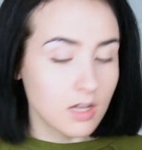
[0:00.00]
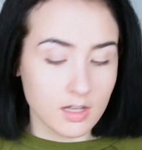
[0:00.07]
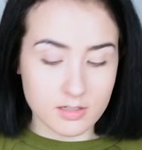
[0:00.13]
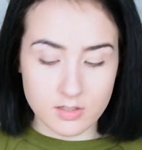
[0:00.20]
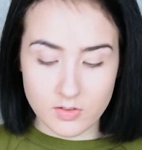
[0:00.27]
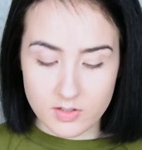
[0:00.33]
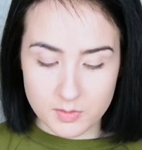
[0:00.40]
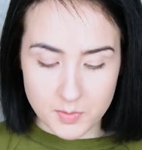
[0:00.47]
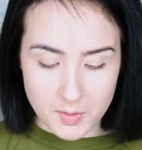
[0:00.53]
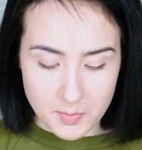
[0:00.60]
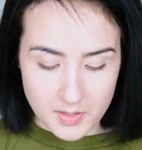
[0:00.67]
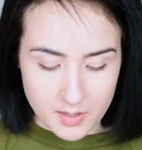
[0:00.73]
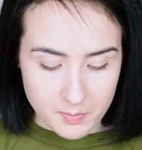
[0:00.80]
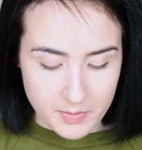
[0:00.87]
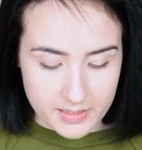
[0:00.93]
Also, this might
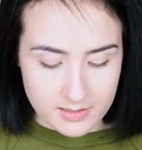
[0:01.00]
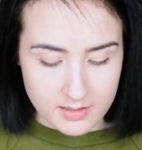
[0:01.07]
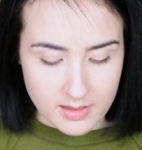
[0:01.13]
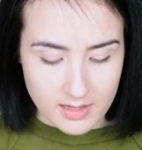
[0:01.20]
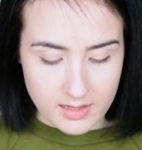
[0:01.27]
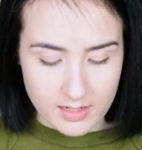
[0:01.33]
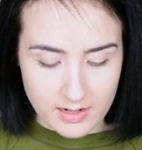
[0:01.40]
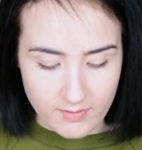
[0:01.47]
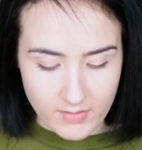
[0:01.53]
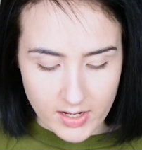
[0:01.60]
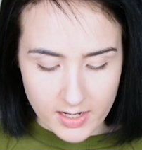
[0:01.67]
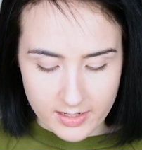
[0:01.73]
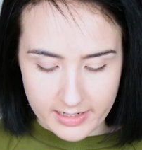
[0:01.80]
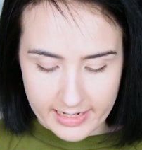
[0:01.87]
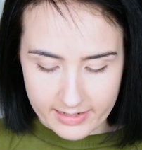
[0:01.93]
be the best thing that I've
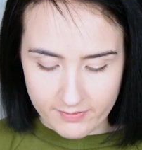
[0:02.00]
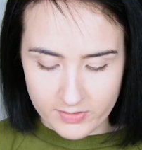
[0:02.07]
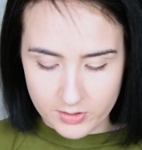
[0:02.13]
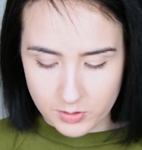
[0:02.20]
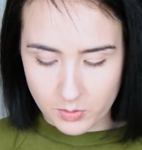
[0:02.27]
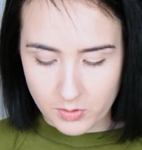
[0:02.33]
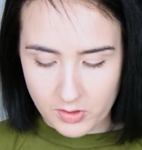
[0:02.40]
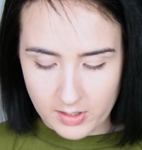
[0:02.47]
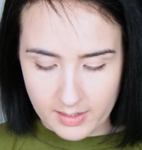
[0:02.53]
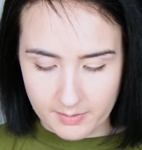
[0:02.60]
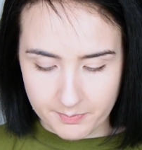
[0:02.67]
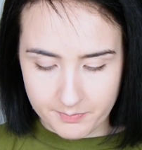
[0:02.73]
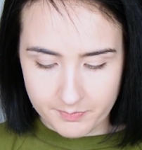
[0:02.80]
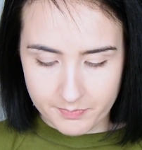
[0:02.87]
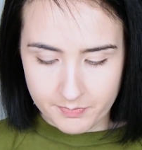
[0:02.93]
gotten out of this whole thing.
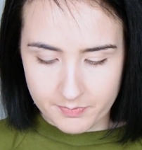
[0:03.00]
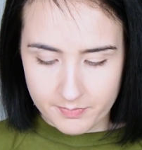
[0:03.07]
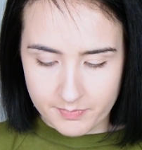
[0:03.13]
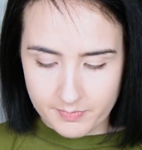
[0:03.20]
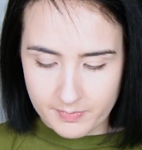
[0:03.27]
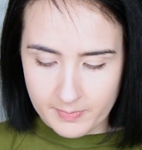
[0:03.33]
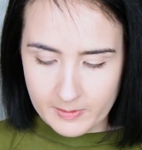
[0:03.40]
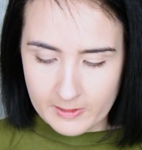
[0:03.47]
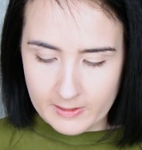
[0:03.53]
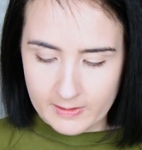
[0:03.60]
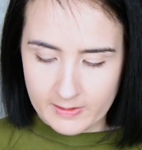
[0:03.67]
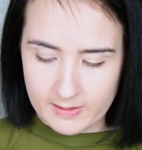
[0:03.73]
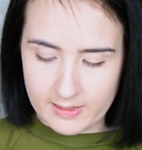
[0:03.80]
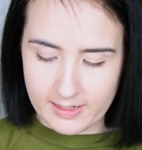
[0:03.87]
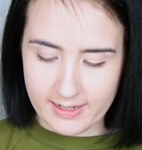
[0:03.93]

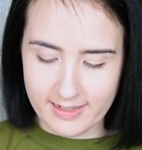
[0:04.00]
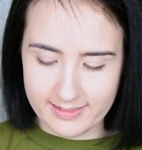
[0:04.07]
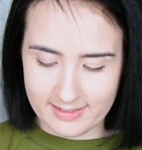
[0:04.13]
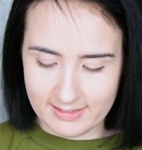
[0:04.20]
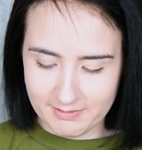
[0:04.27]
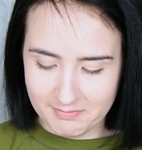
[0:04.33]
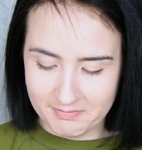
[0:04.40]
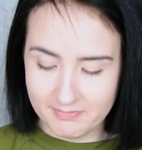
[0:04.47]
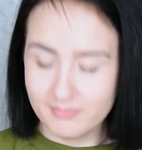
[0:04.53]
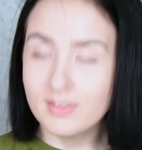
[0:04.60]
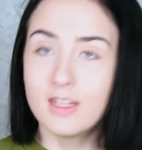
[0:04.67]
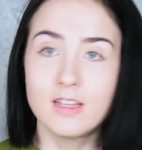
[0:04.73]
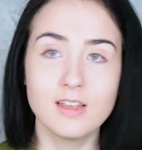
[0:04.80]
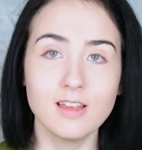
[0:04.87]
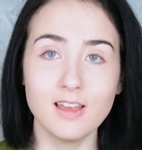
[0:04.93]
Because
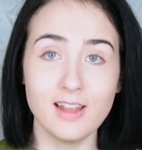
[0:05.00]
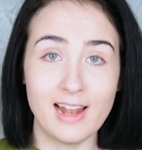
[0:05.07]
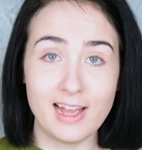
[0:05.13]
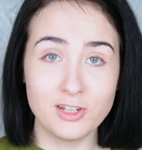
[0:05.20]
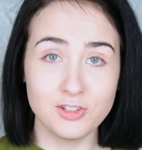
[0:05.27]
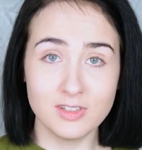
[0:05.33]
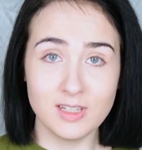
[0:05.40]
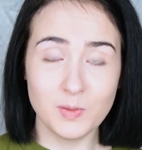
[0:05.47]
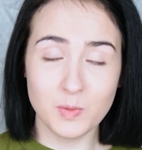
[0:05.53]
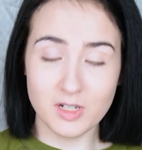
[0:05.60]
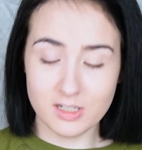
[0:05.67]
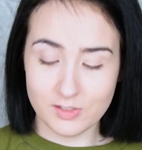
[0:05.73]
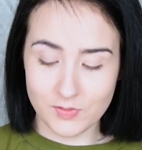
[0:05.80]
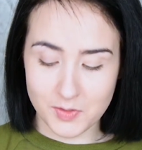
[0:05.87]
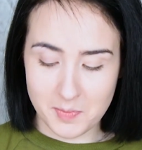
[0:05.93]
it actually
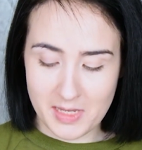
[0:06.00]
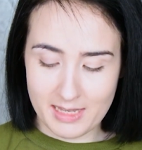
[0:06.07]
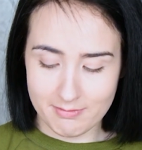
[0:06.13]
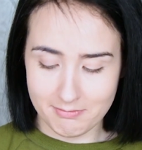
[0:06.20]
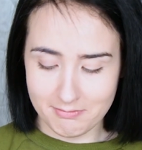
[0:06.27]
works for me.